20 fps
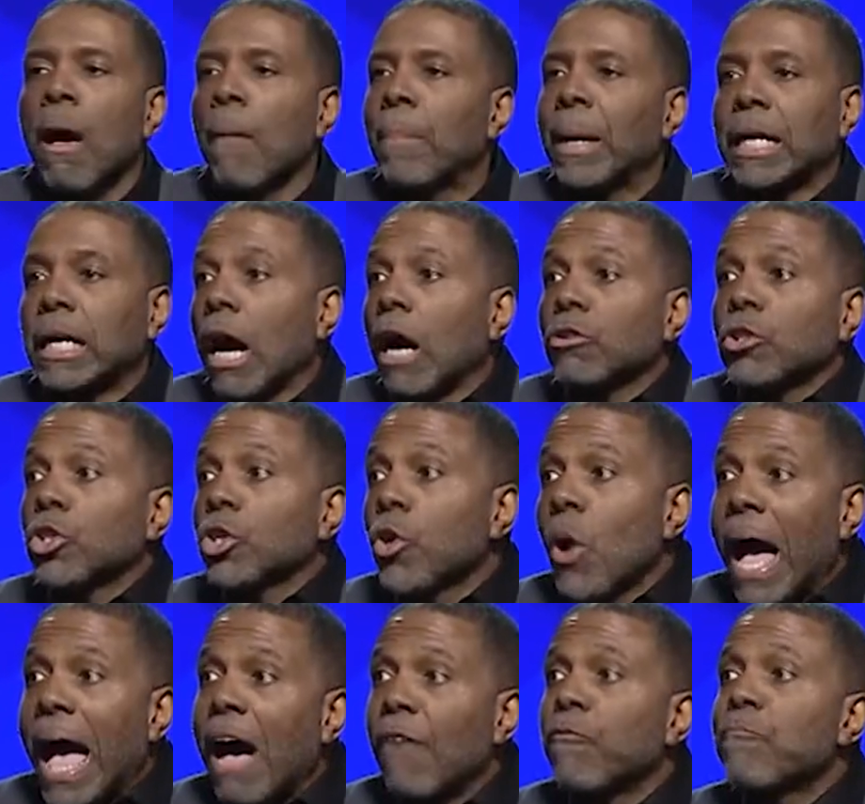Because you
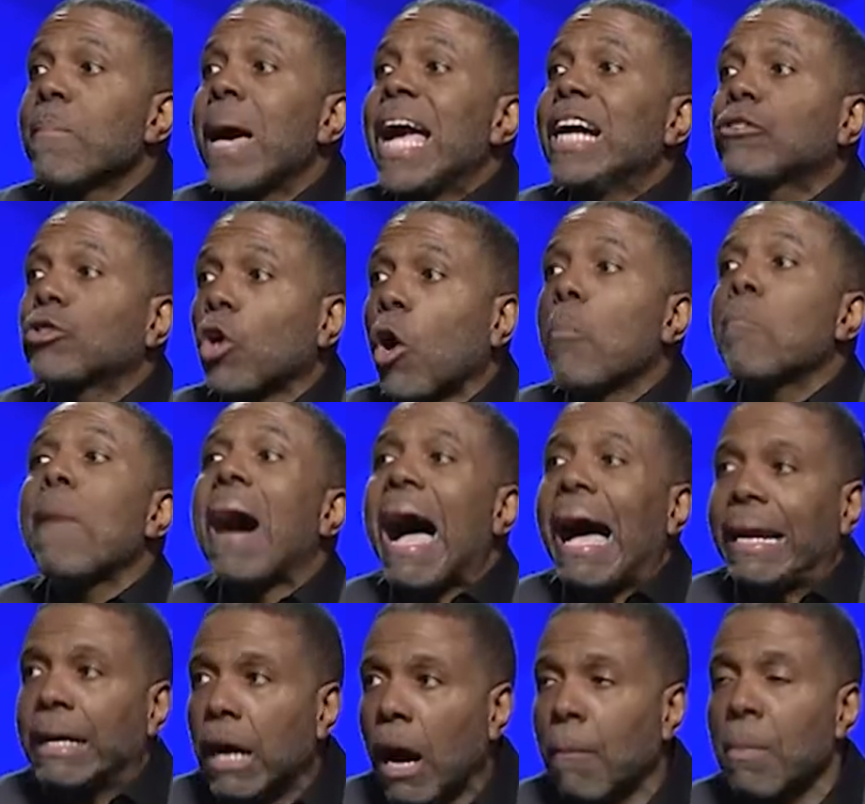have made your
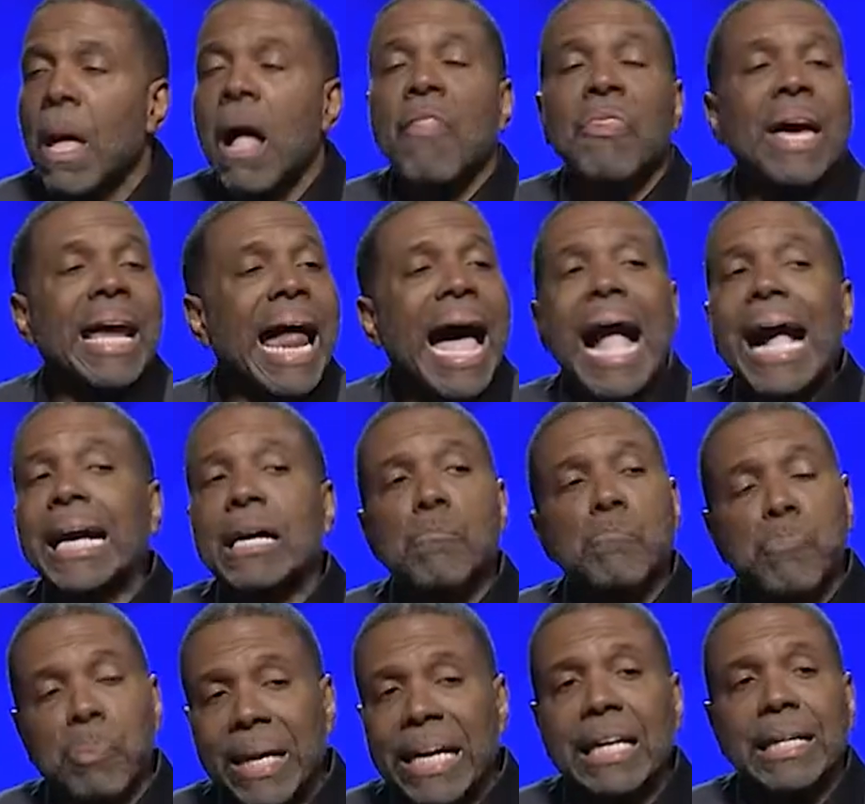mind up that I
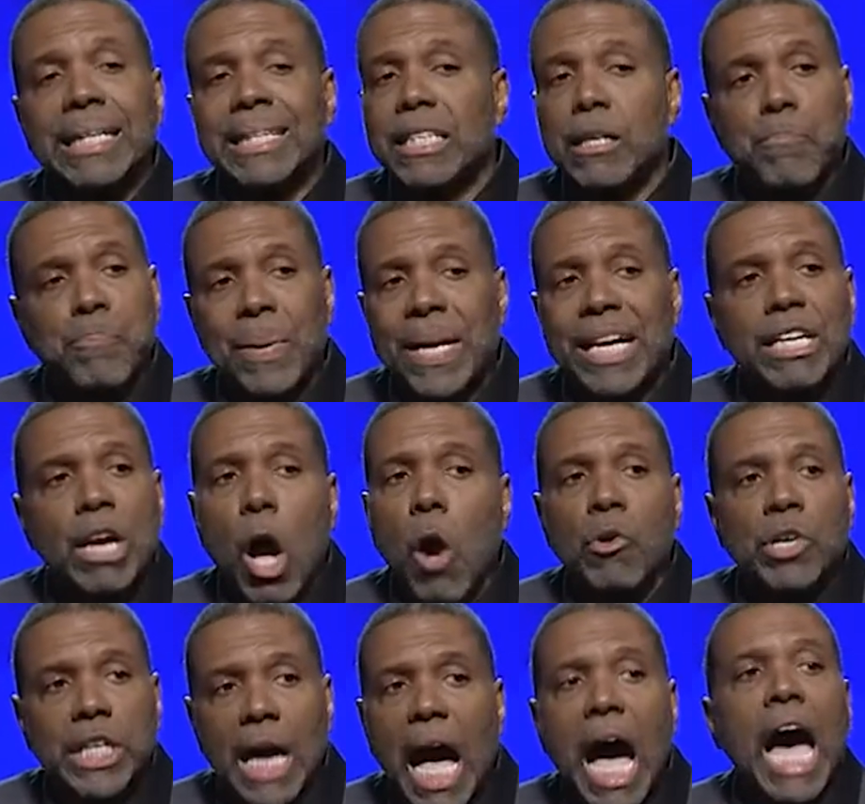completely depend
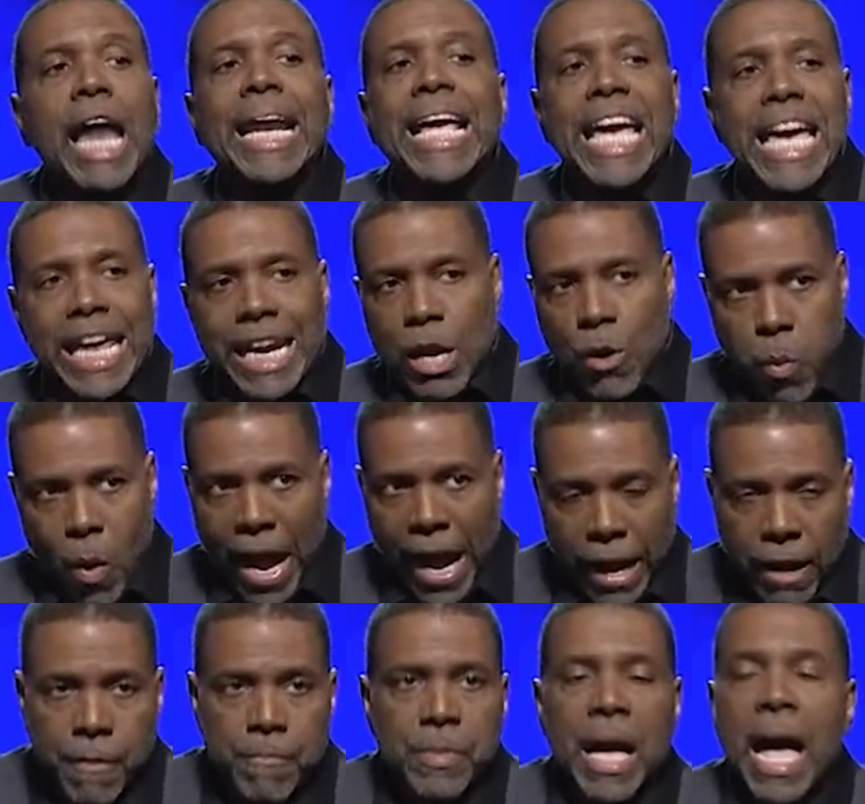on God anyway.